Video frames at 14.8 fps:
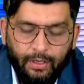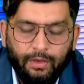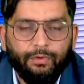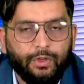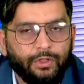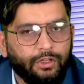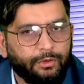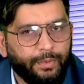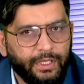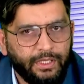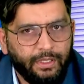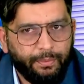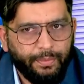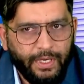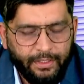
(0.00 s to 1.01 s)
followed by the
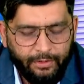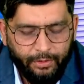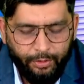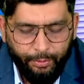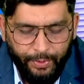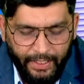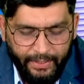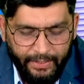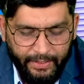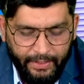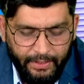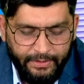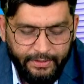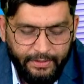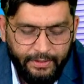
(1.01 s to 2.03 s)
2
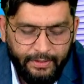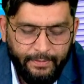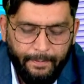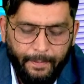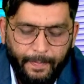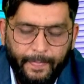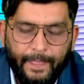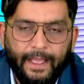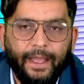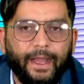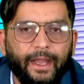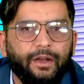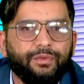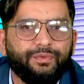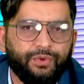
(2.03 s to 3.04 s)
practicals,
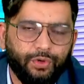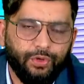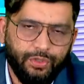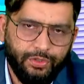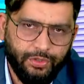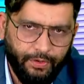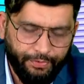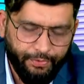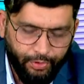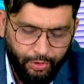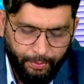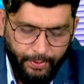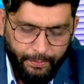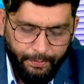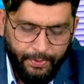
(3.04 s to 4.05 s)
and 4 softcore
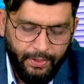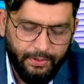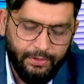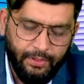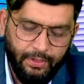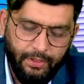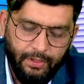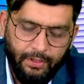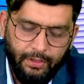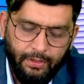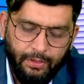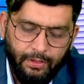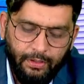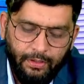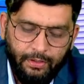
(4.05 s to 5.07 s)
papers
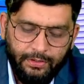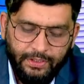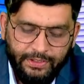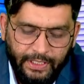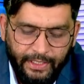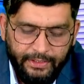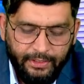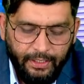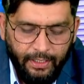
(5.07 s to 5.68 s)
such as